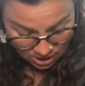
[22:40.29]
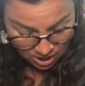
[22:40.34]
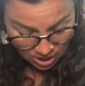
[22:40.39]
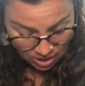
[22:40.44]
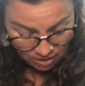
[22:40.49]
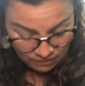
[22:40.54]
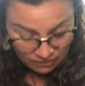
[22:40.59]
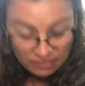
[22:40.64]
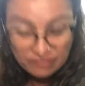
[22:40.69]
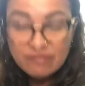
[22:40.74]

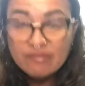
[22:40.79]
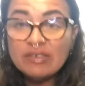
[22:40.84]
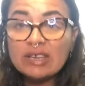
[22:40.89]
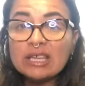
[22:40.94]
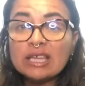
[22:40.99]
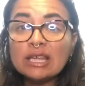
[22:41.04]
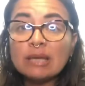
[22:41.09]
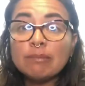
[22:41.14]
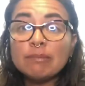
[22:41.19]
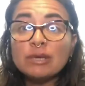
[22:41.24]
of
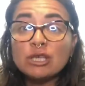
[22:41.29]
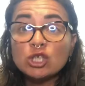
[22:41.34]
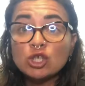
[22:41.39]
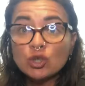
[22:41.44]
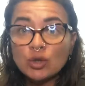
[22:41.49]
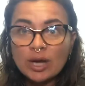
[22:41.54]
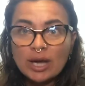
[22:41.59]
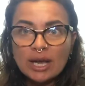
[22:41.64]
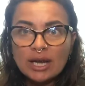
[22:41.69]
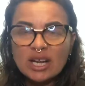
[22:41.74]
feeling
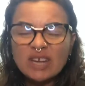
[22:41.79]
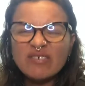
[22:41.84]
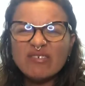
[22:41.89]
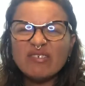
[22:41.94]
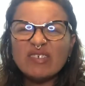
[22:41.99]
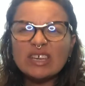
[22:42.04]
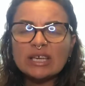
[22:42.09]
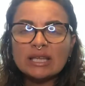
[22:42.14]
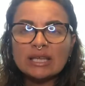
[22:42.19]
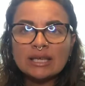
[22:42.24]
betrayed, of
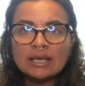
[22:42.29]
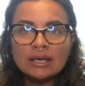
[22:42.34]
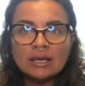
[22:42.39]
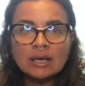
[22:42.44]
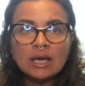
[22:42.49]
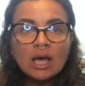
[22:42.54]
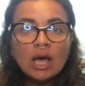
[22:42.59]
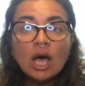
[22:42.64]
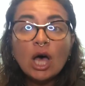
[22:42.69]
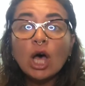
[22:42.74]

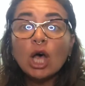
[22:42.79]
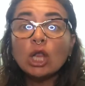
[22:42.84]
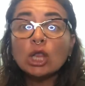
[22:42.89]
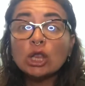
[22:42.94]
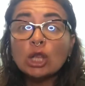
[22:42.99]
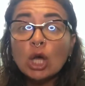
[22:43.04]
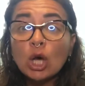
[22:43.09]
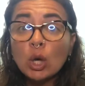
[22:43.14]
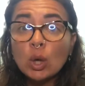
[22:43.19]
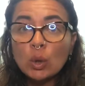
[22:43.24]
feeling
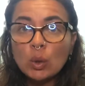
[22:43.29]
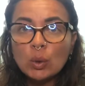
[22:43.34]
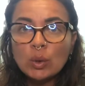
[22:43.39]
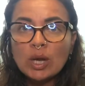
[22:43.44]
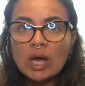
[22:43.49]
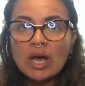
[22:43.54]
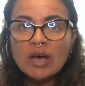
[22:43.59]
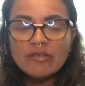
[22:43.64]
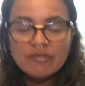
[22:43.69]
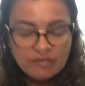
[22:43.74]

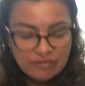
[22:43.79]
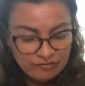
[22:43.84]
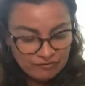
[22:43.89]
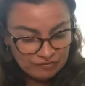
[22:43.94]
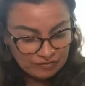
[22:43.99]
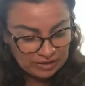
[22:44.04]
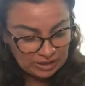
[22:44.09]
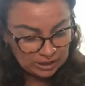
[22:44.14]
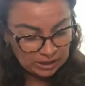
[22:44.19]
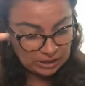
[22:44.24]
alone, of
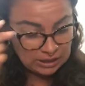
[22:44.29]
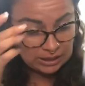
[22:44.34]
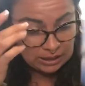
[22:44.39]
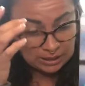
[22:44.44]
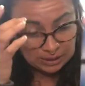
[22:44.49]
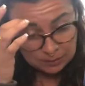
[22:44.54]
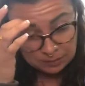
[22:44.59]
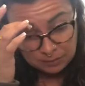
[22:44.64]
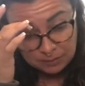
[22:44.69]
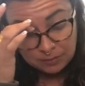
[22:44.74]

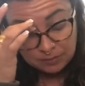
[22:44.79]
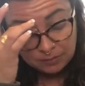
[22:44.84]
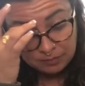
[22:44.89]
feeling...